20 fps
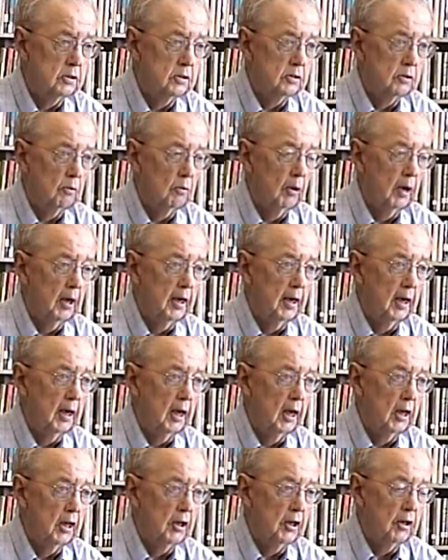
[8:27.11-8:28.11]
So I
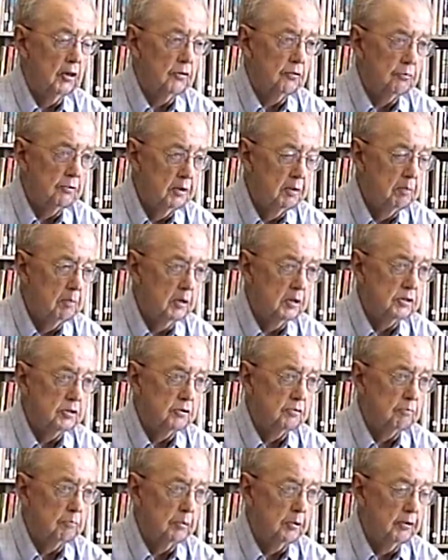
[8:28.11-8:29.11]
had 3
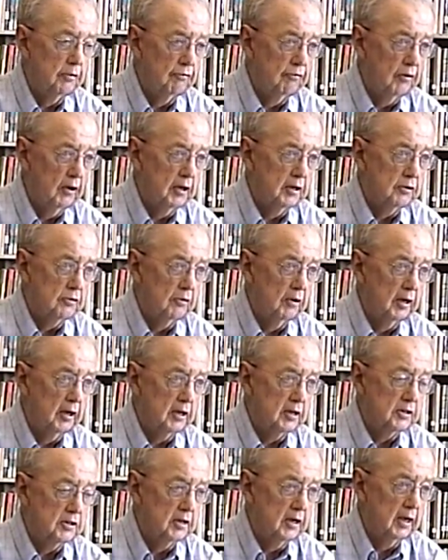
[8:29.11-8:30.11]
months of pre-flight training
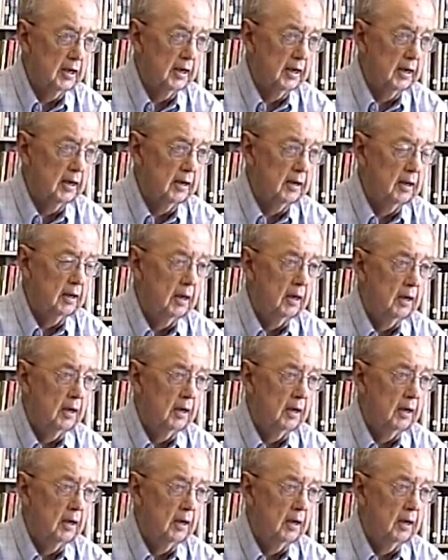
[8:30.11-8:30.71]
at Santa Ana,